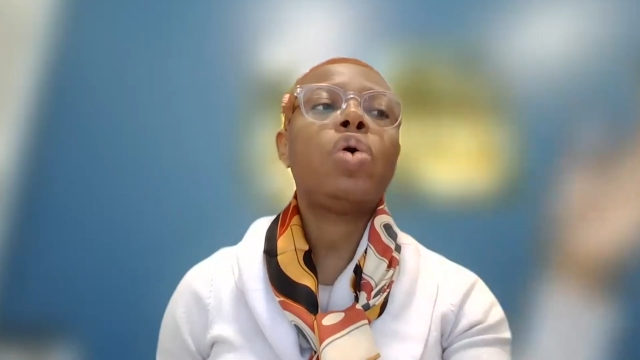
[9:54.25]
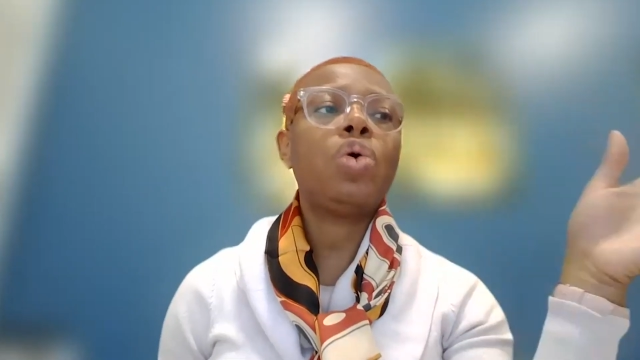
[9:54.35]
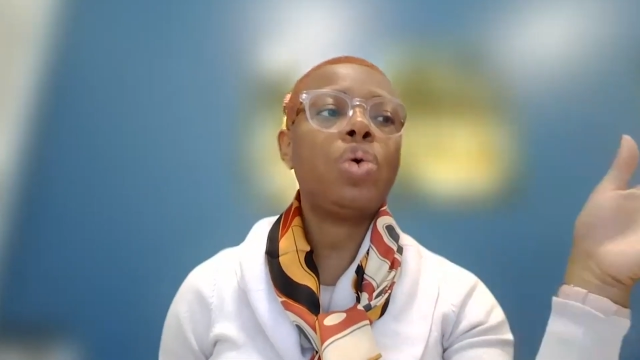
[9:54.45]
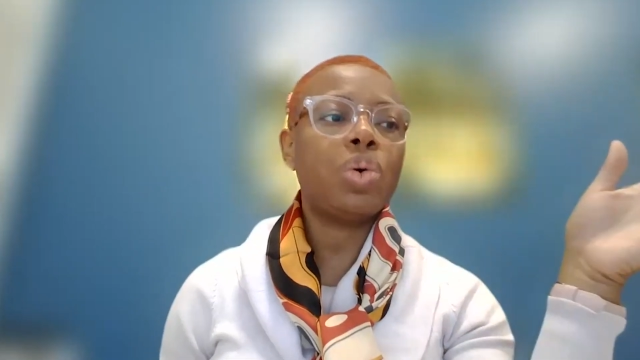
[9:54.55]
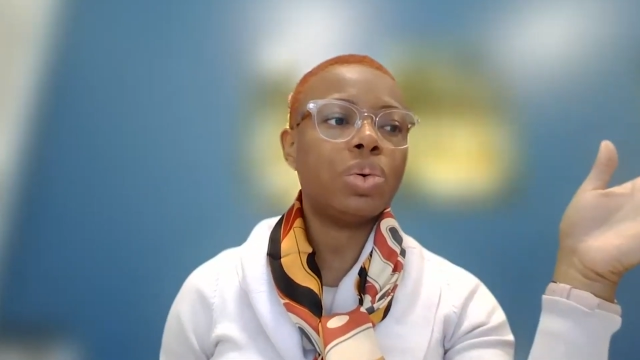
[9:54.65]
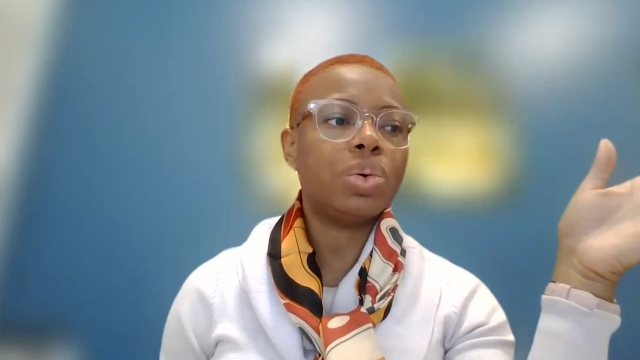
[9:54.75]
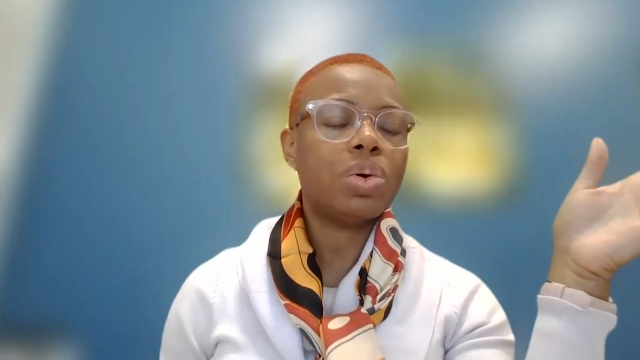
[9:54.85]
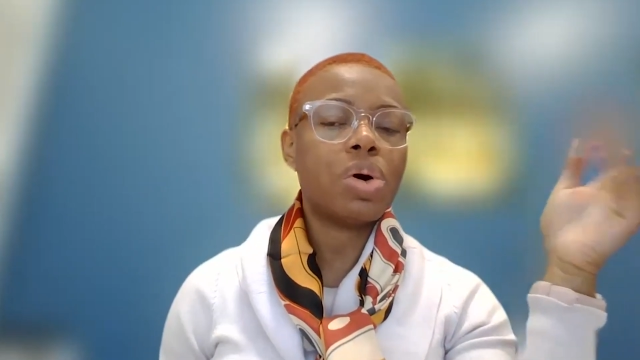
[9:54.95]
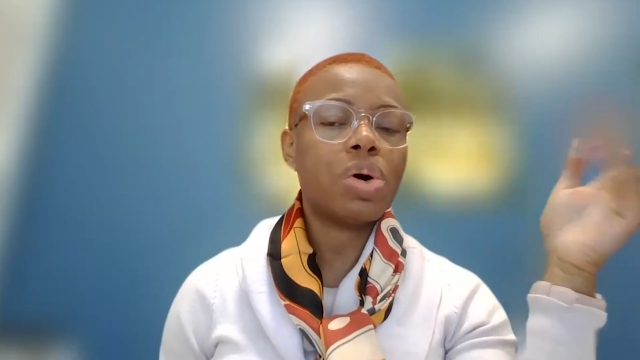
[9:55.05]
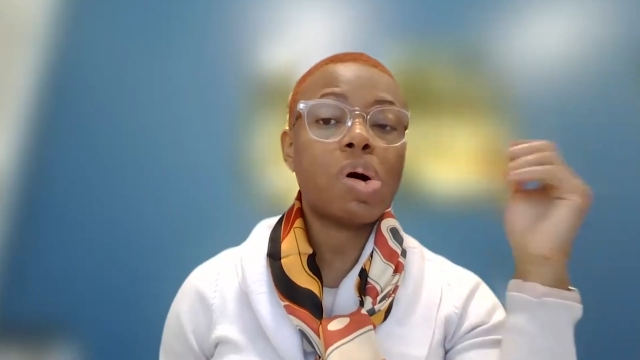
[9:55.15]
who
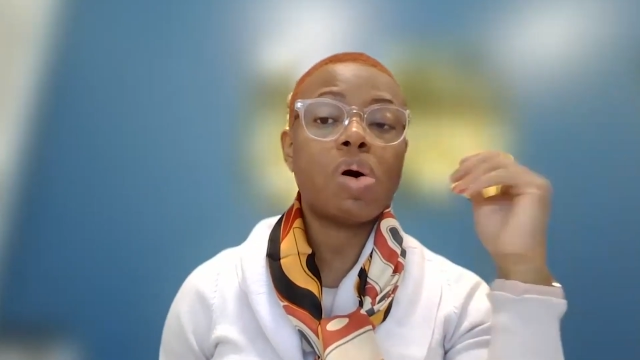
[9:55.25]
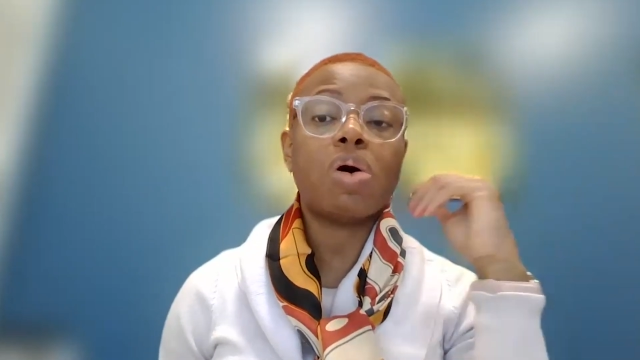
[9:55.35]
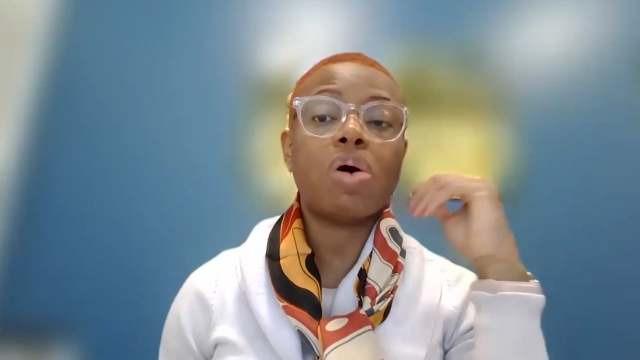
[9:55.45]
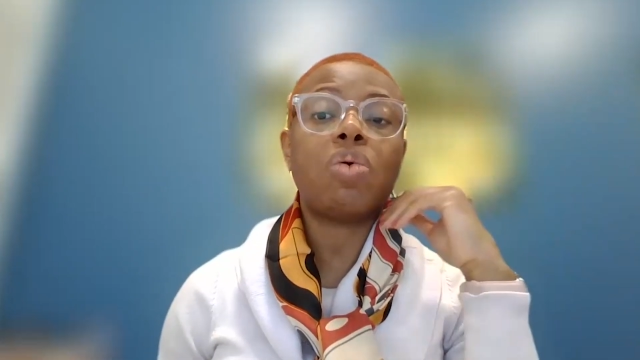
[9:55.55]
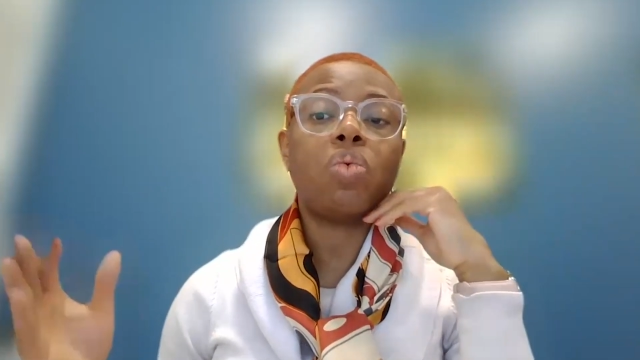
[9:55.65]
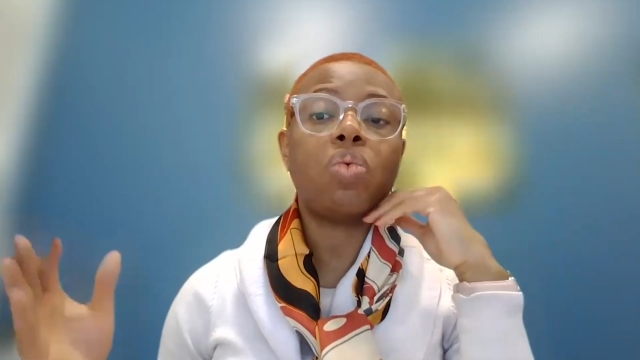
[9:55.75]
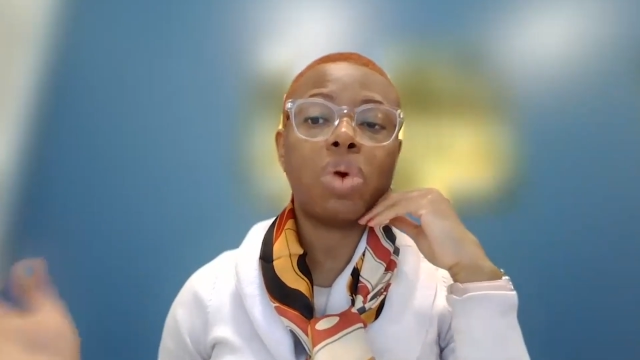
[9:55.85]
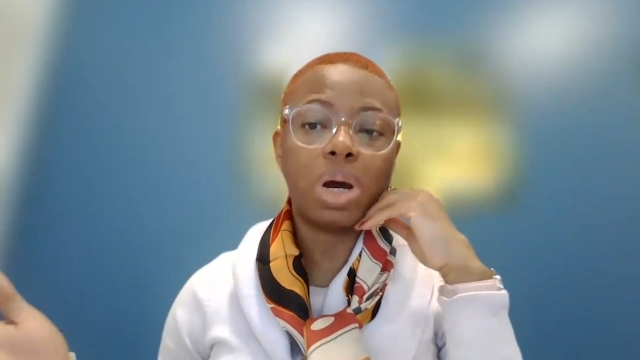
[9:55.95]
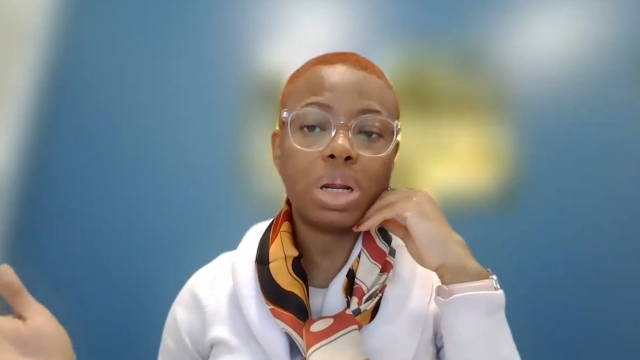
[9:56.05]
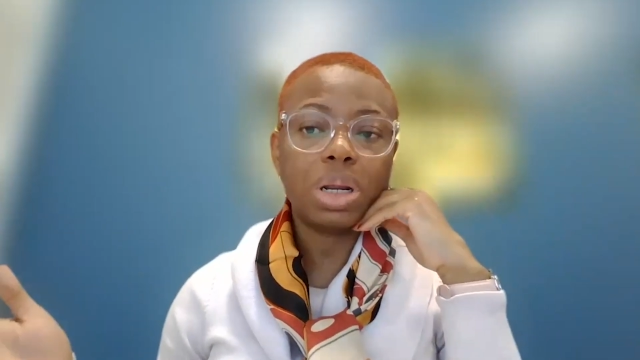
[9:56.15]
or
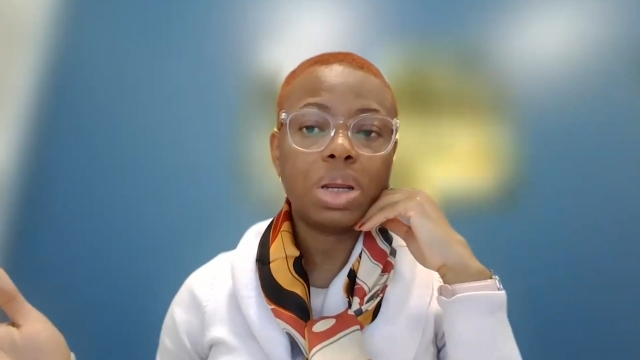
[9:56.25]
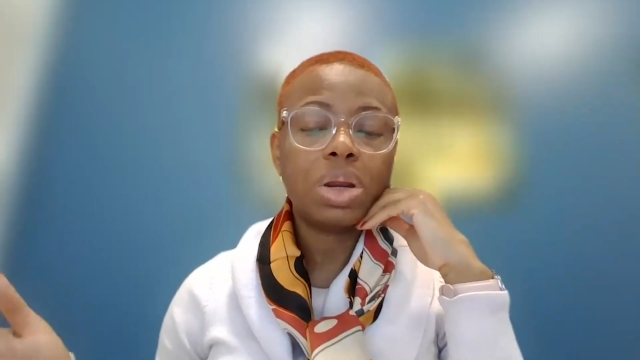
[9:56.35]
what